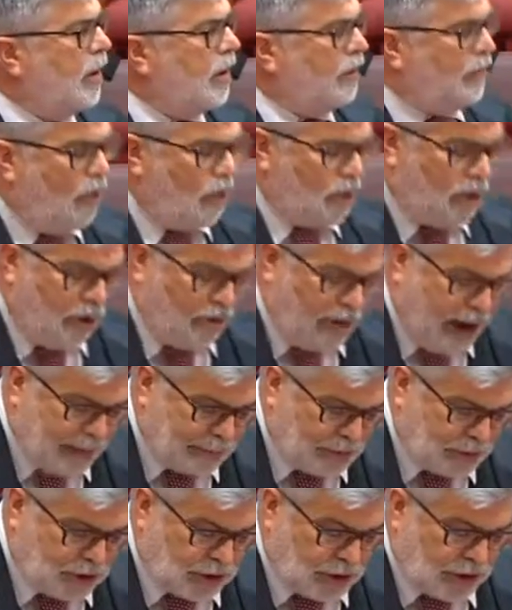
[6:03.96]
for
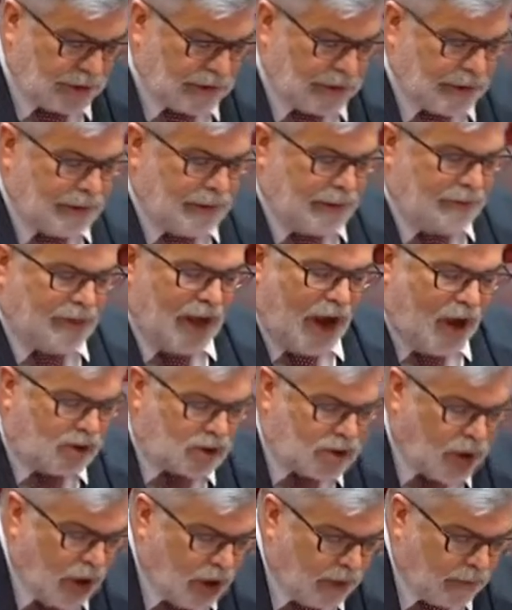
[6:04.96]
corruption, no
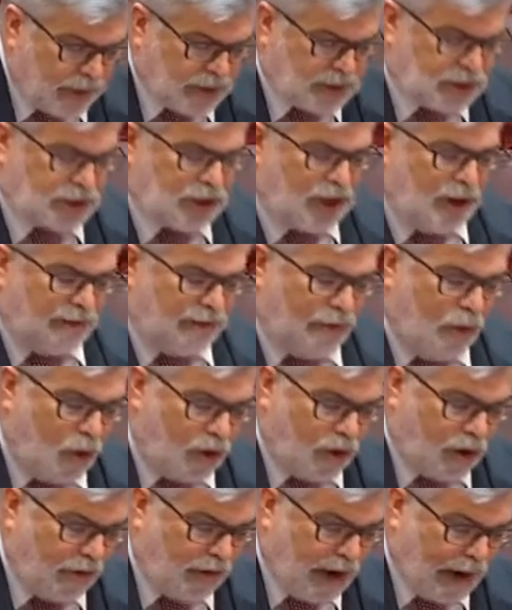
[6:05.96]
tolerance
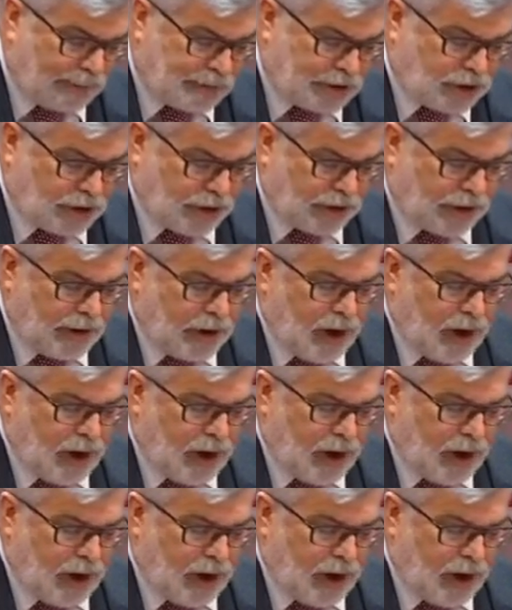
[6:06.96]
for corruption,